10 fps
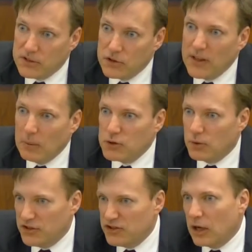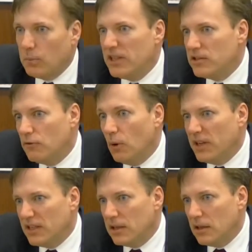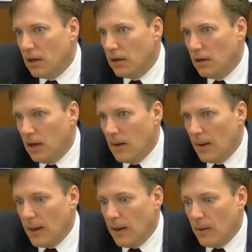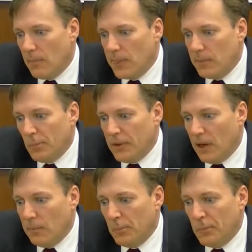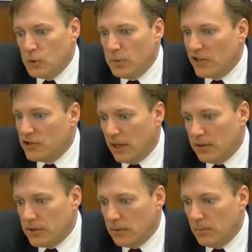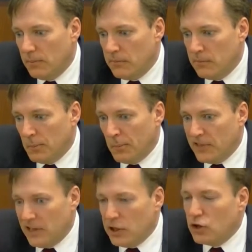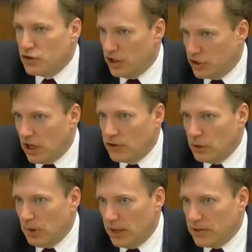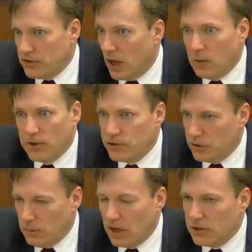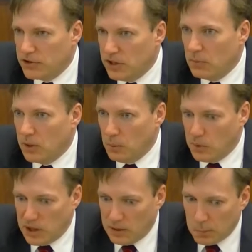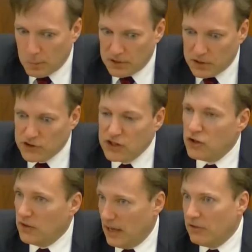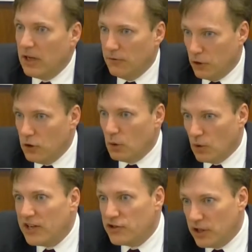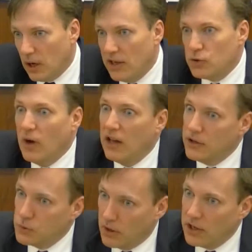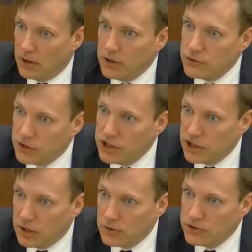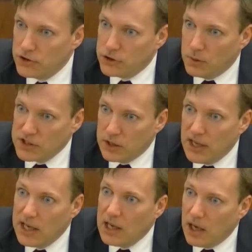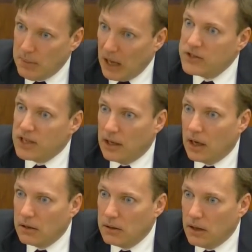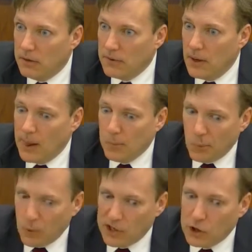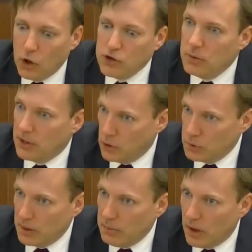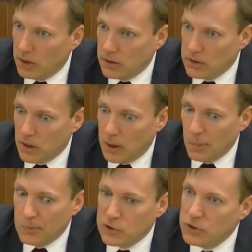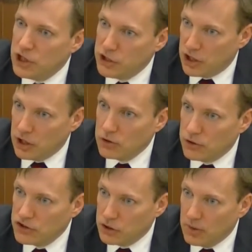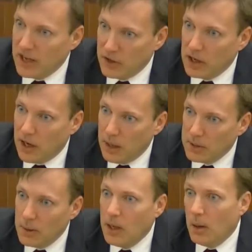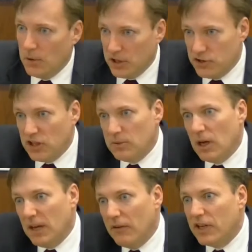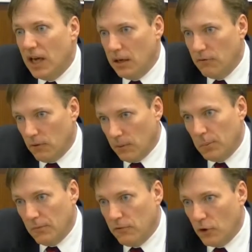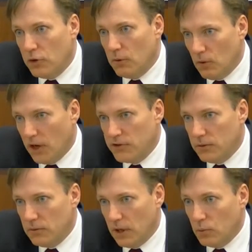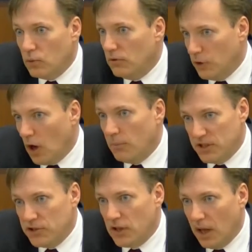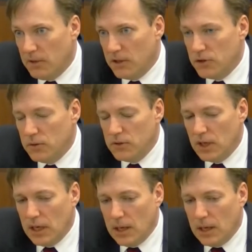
And so that was sort of the centerpiece of what we did there. Um, Uzbekistan is a an interesting, challenging place. It's not a Western democracy, and we, we consistently advocate for human rights there as well as working on our strategic interests. And so it's a, a balancing act of working closely with our Uzbek partners on strategic interests that we have in common, but at the same time advocating for, for human rights and, and rule of law, business climate issues.